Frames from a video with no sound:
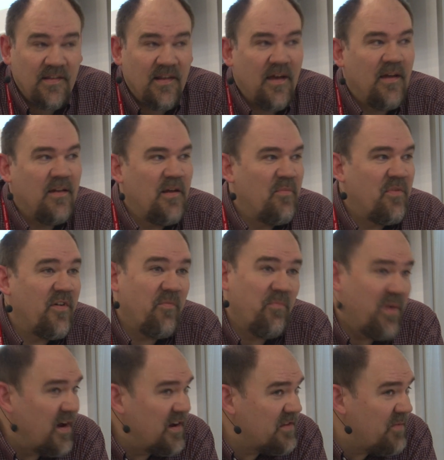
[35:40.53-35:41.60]
number of
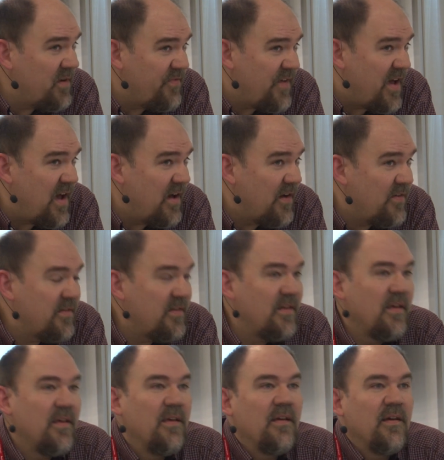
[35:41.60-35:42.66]
bugs we found,
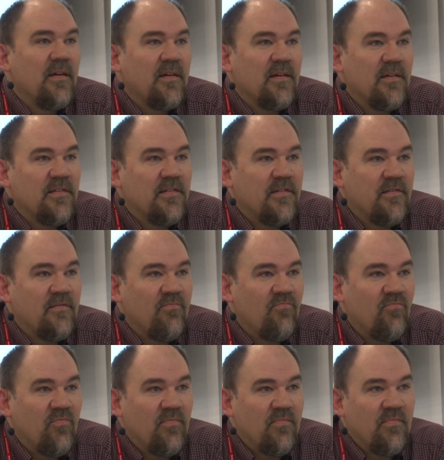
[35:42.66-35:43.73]
because
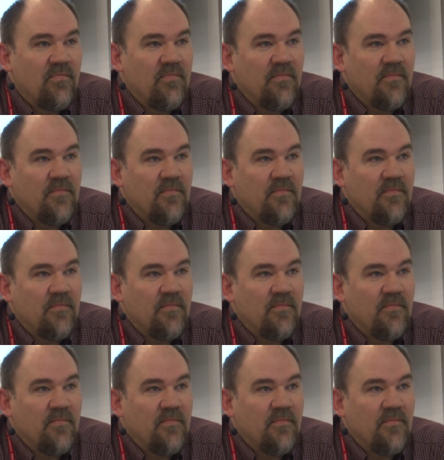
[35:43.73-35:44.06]
I don't know.